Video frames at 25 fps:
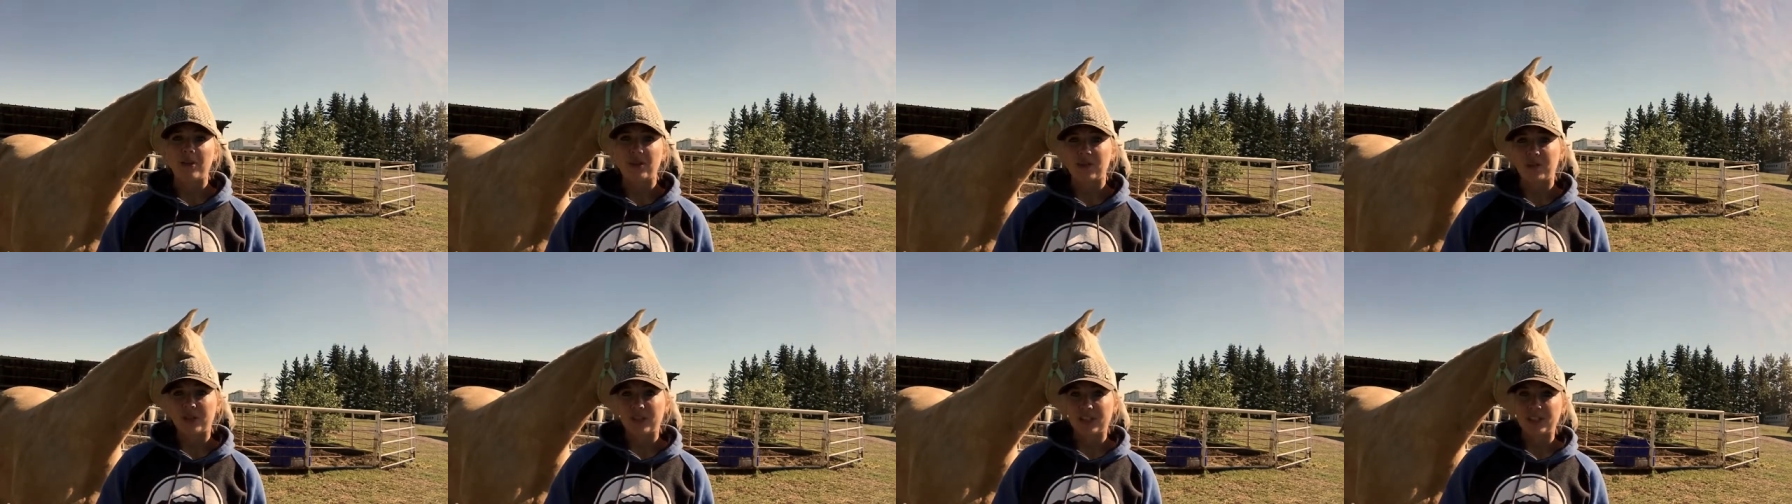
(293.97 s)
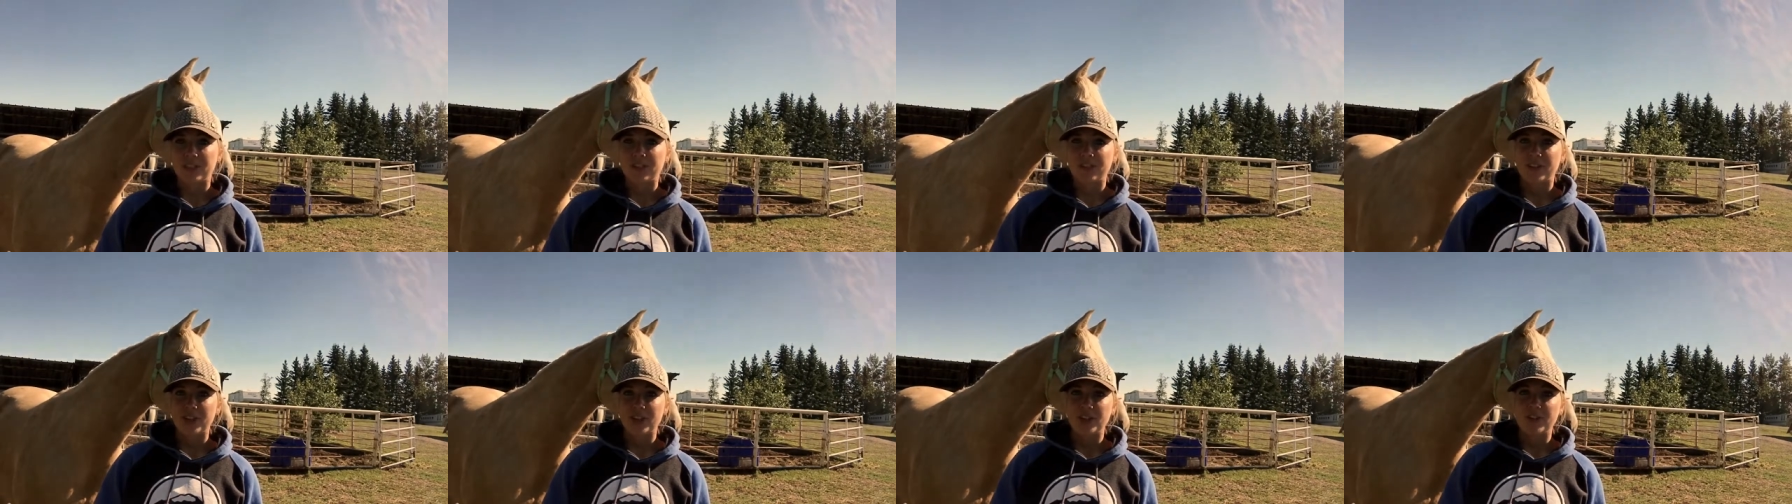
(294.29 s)
it
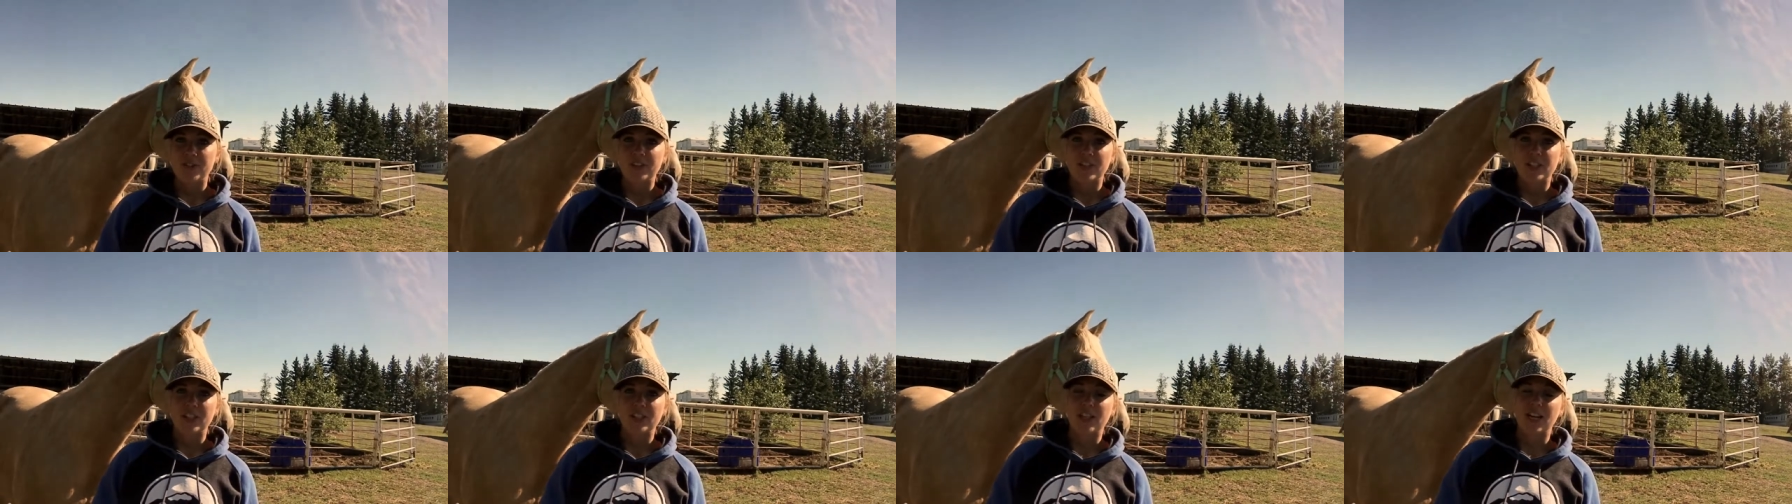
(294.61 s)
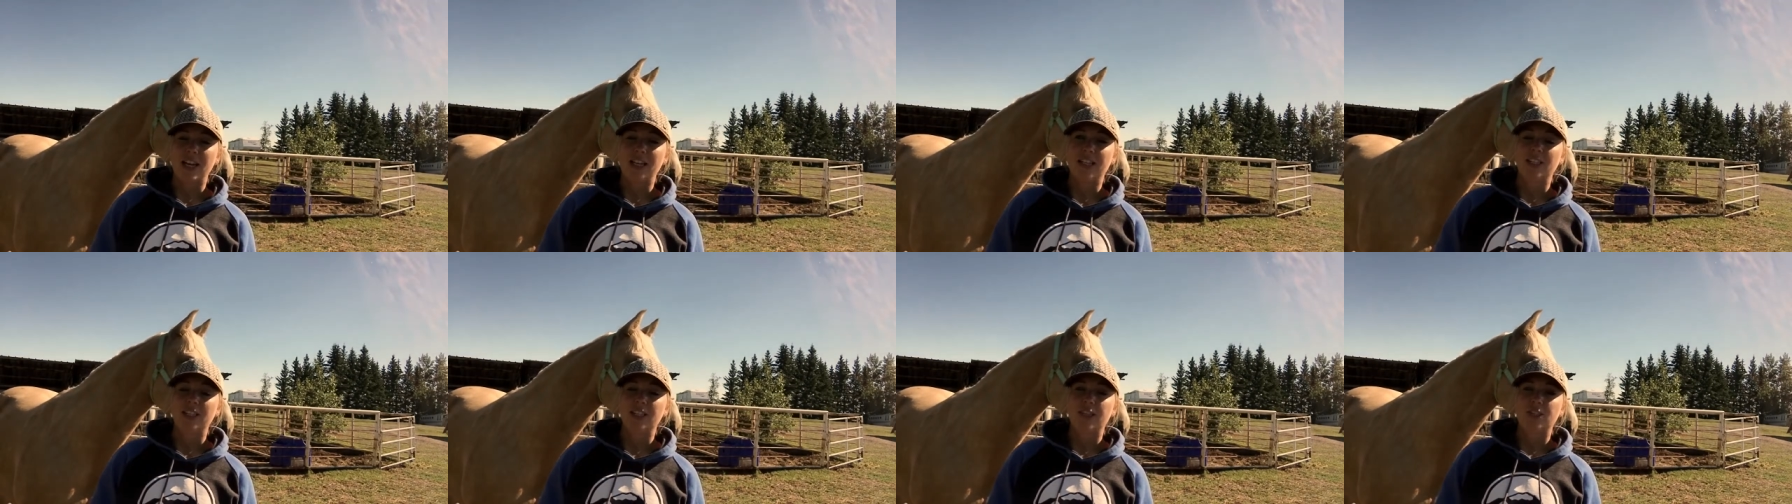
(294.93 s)
works for you if you
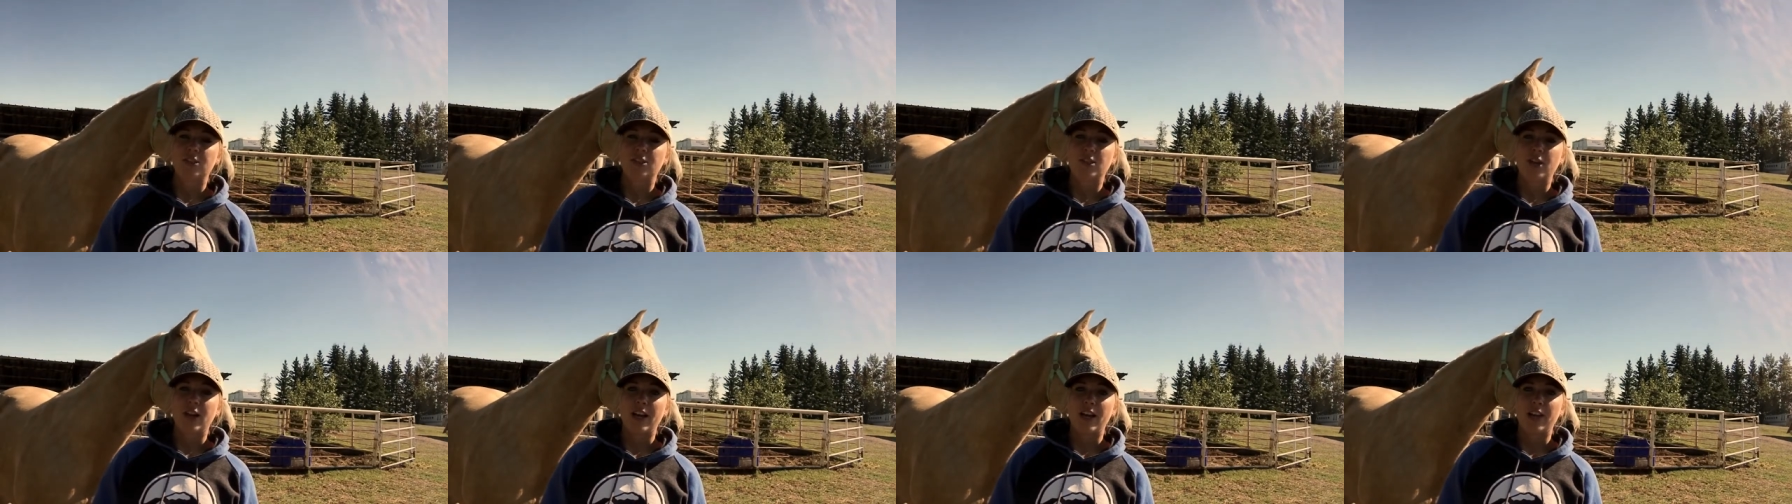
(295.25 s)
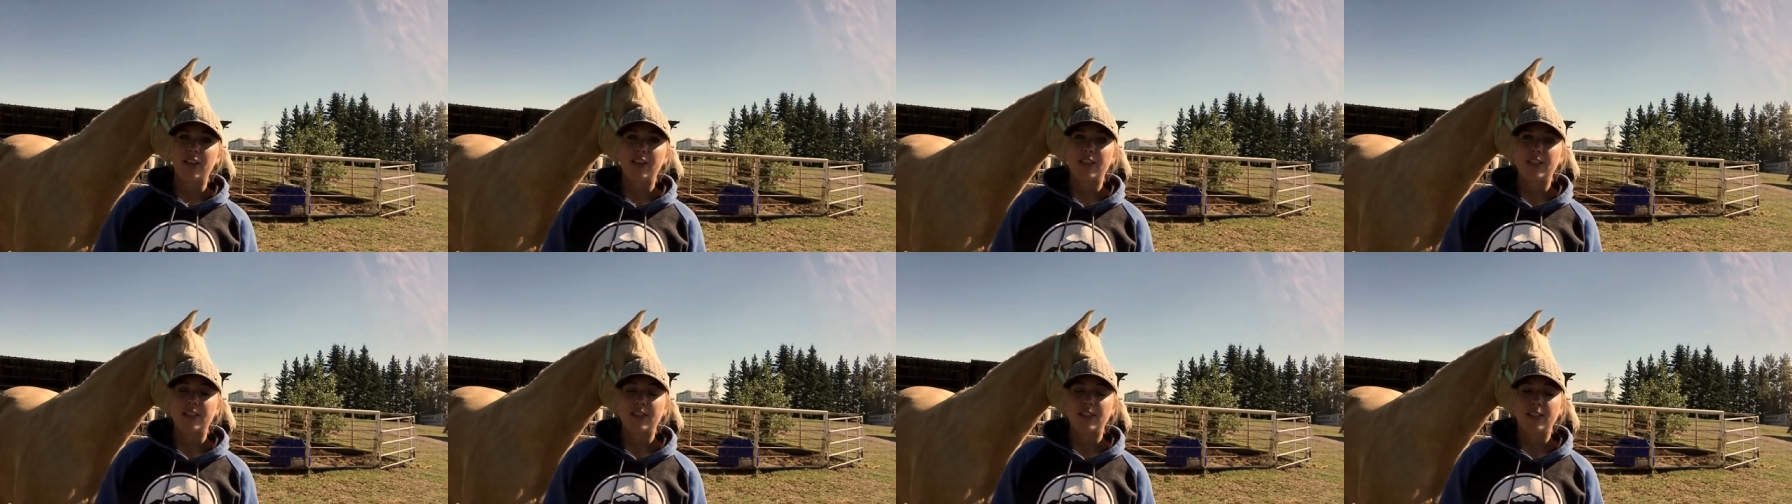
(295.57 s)
decide to try
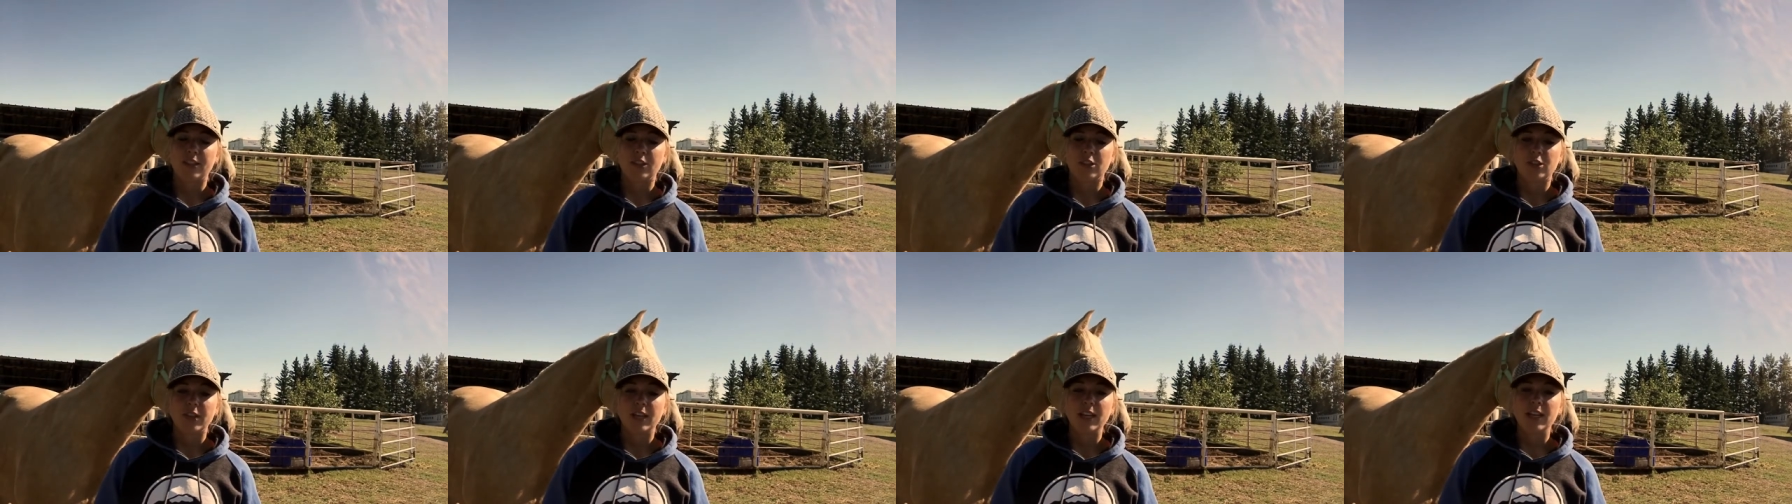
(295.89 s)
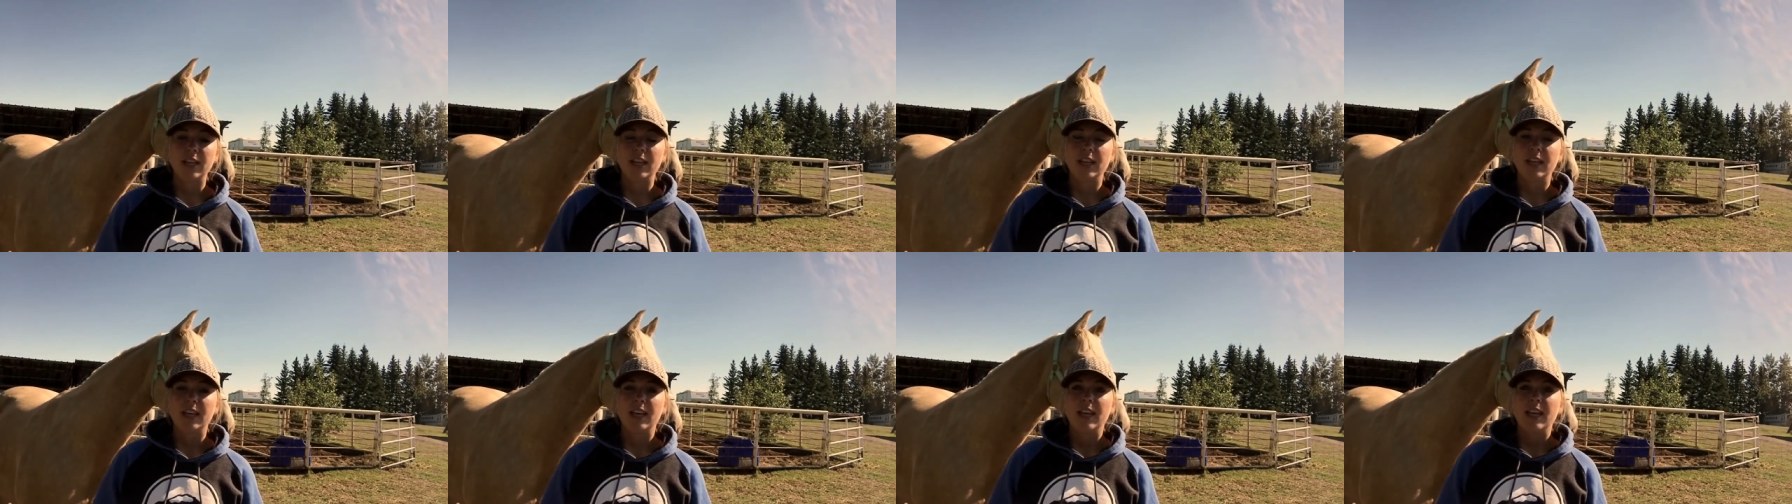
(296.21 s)
out this little
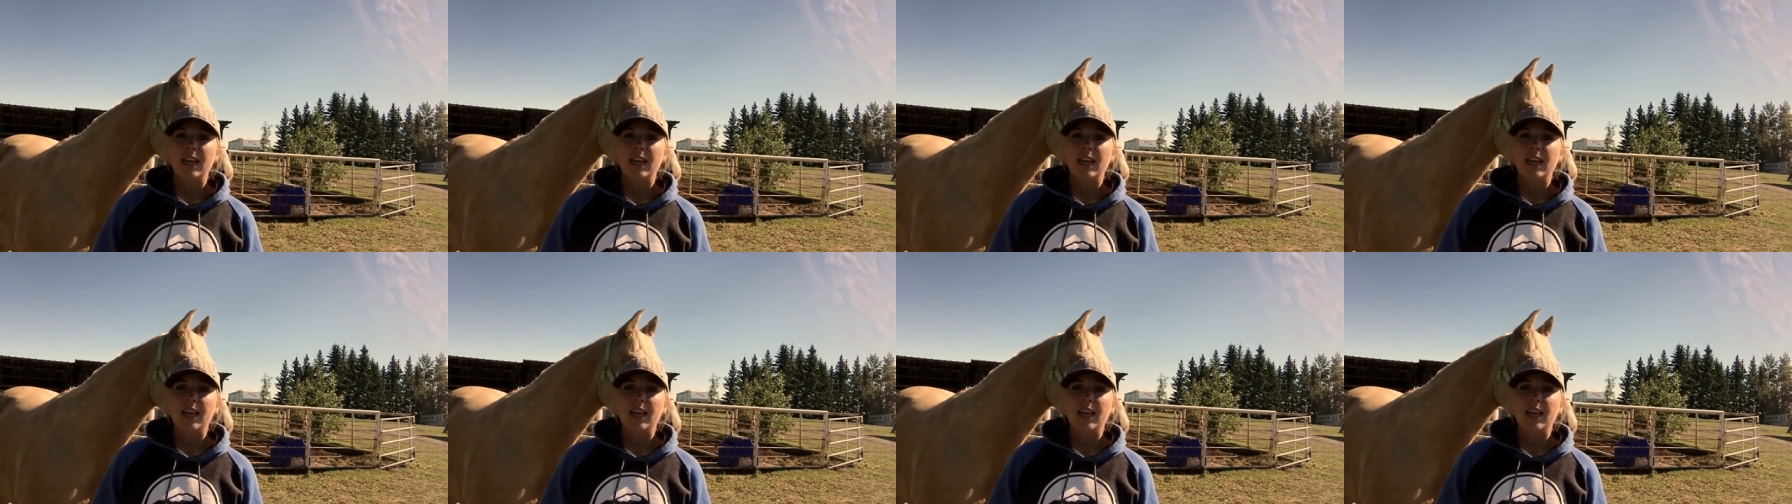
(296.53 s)
trick.